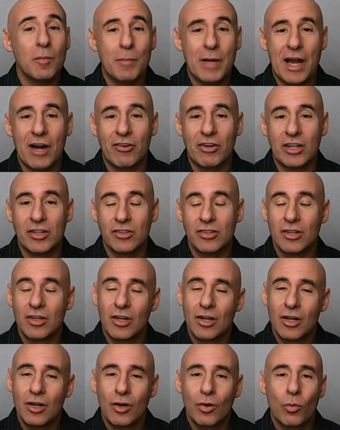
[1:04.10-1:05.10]
marriage
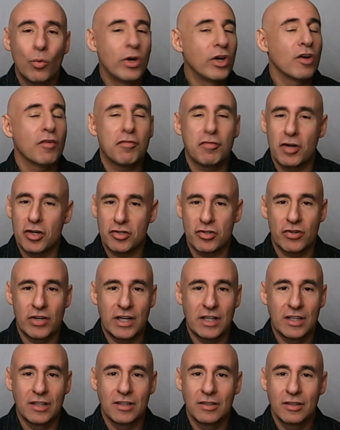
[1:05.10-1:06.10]
where you're
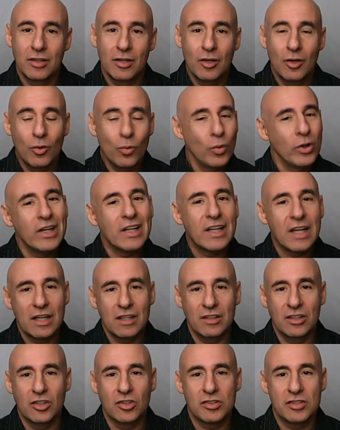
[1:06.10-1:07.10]
frustrated, where you get
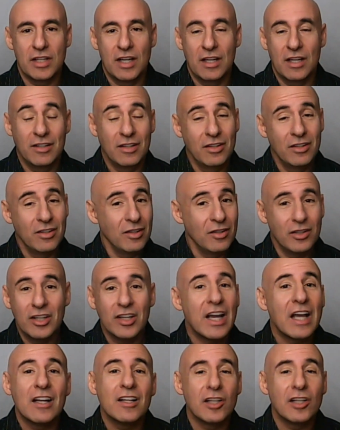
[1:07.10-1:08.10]
a little sad,
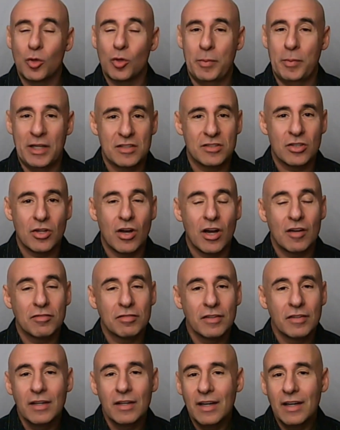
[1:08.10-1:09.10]
you get a little pissed off.
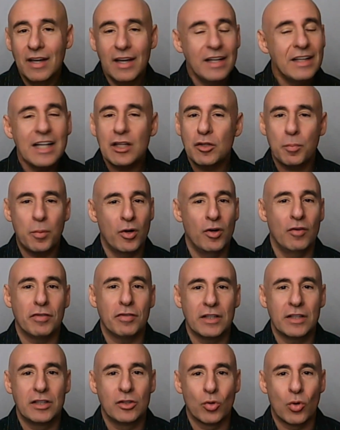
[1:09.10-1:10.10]
And that's
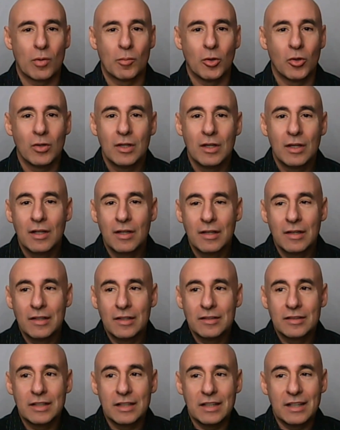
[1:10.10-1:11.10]
perfectly normal.
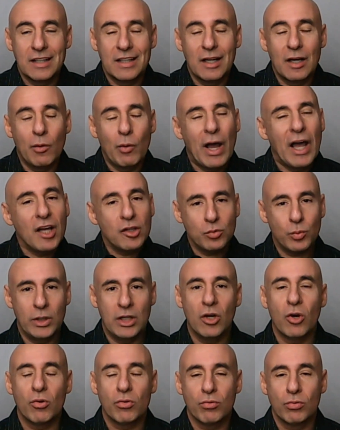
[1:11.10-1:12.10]
See, as we
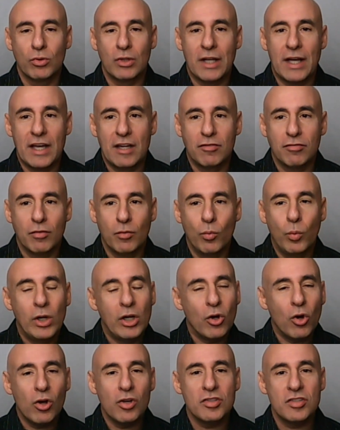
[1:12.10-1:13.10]
go through life, we
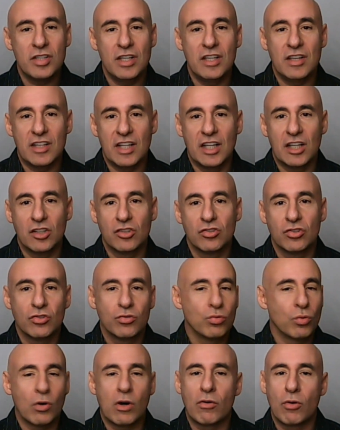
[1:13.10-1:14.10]
all see things
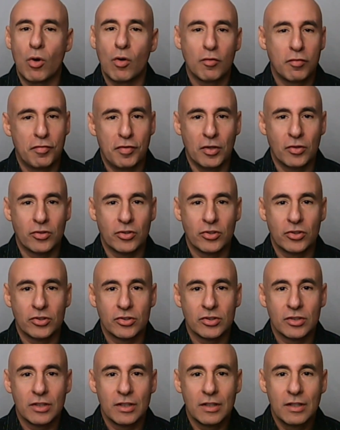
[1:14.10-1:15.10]
through our own filters.